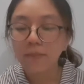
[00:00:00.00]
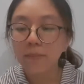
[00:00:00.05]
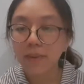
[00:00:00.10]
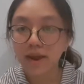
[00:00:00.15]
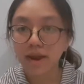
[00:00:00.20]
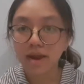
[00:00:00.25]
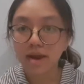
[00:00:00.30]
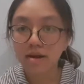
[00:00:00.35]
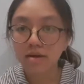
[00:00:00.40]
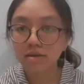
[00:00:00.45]

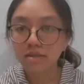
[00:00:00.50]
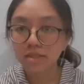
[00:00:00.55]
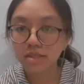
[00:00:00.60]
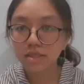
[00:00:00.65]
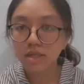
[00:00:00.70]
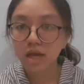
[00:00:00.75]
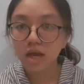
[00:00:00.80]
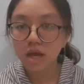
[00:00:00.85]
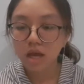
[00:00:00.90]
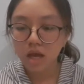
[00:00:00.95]

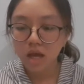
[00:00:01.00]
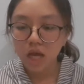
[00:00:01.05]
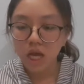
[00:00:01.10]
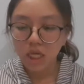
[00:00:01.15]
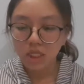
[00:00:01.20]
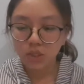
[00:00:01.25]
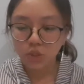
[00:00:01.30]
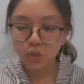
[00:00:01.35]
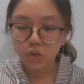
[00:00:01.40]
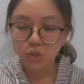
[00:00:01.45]
pairs
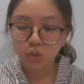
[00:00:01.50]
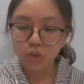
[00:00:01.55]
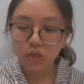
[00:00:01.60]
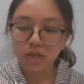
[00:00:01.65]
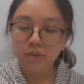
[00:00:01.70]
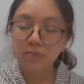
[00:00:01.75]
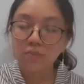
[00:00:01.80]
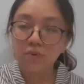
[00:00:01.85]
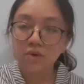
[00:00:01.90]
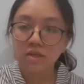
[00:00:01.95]
to
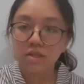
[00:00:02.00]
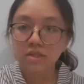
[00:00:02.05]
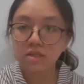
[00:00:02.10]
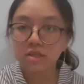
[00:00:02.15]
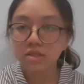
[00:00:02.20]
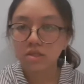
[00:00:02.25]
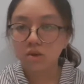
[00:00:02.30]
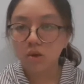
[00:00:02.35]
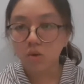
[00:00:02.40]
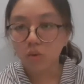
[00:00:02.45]
join
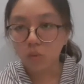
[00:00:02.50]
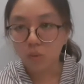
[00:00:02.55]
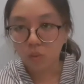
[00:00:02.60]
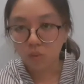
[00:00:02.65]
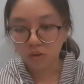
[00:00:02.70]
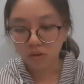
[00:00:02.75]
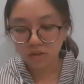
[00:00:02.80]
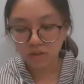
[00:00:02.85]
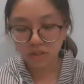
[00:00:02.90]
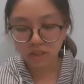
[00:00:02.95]
phrases or
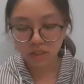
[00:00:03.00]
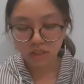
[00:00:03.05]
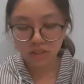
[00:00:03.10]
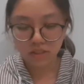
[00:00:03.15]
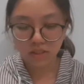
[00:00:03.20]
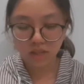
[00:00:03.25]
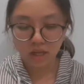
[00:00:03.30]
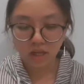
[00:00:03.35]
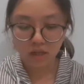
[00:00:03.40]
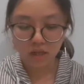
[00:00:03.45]
words
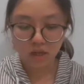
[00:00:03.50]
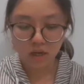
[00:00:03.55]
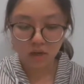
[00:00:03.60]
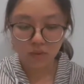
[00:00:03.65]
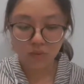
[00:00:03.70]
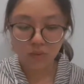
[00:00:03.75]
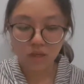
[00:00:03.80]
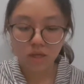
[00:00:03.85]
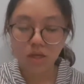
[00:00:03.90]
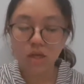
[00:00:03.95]
that
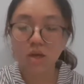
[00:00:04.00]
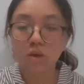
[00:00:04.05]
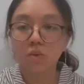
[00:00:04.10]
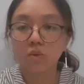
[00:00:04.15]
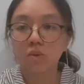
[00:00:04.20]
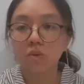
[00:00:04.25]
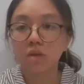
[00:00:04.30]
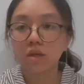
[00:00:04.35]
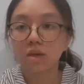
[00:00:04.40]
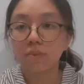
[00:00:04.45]
carry
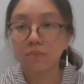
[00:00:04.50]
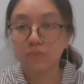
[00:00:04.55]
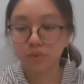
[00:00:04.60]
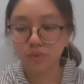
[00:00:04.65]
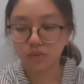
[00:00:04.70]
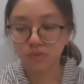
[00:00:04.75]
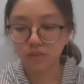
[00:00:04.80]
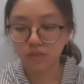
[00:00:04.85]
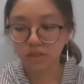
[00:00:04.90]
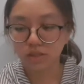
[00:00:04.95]
equal
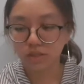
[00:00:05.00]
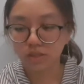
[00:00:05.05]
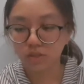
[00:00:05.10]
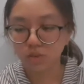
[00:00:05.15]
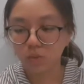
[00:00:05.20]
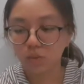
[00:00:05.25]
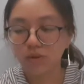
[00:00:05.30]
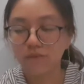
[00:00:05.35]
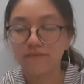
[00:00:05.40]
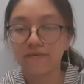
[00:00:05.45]
importance
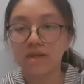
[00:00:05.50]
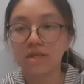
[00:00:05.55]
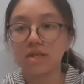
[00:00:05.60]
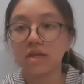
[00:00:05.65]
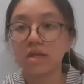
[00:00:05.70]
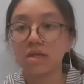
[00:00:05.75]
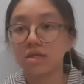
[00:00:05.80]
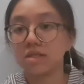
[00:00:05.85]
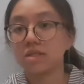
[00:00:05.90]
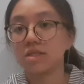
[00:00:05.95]
within
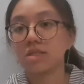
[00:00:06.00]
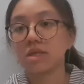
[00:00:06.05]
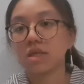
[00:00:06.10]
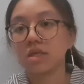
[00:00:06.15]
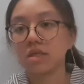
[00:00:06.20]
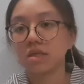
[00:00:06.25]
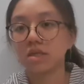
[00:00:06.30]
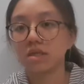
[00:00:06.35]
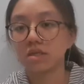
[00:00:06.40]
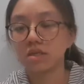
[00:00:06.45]
a
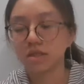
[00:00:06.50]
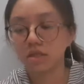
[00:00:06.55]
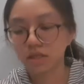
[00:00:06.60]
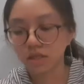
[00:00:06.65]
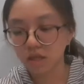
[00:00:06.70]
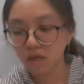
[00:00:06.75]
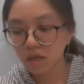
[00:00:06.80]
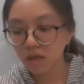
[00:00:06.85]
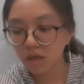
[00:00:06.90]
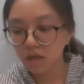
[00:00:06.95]
sentence.
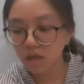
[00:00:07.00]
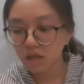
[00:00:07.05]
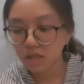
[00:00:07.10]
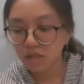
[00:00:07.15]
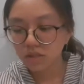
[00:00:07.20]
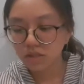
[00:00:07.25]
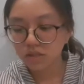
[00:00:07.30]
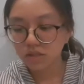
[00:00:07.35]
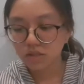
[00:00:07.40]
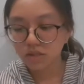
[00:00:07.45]

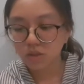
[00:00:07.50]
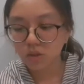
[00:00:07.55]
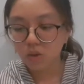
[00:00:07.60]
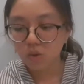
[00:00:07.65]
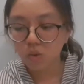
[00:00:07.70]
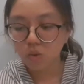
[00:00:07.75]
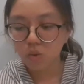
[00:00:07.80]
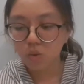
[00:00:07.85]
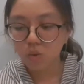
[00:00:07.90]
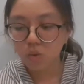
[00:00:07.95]

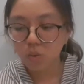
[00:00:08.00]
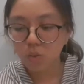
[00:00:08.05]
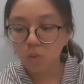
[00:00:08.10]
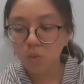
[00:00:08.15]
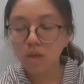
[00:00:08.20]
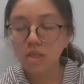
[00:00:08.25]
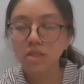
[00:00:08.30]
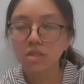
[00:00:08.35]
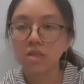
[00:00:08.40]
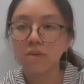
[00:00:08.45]
So
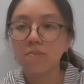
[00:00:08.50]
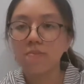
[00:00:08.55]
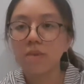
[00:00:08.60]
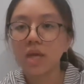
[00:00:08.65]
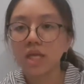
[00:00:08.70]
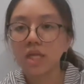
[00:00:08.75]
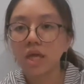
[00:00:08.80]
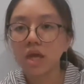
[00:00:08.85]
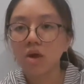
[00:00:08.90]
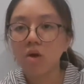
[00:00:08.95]
what is the
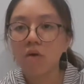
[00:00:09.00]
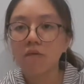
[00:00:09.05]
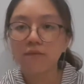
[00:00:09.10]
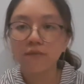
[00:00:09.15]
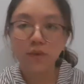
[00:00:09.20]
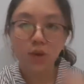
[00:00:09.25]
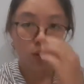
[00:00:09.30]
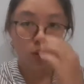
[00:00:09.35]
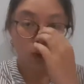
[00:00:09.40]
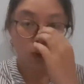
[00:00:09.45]
meaning of
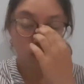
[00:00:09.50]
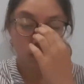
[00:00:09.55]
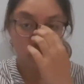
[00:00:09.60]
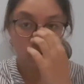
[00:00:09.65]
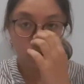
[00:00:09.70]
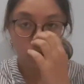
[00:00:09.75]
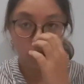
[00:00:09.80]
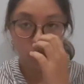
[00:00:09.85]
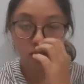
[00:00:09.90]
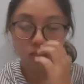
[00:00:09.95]

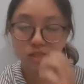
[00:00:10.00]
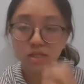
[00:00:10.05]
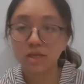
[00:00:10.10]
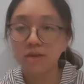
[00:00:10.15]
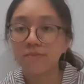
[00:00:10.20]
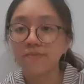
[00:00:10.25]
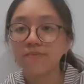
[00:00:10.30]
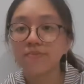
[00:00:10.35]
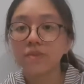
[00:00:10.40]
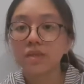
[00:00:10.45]
correlate?
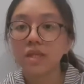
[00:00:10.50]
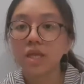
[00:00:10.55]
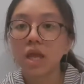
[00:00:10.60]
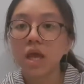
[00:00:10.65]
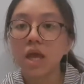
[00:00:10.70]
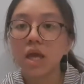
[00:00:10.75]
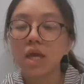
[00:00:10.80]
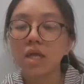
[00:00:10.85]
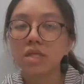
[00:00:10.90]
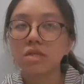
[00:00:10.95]

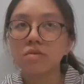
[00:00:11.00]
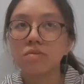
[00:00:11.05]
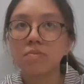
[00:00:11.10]
It